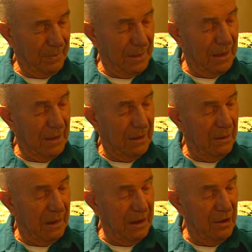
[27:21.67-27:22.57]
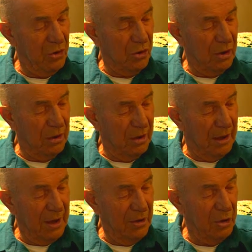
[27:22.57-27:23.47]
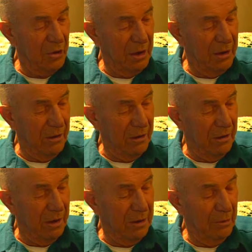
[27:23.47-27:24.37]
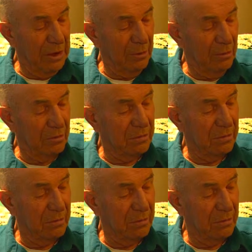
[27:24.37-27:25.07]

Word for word: I enjoyed it in there. It was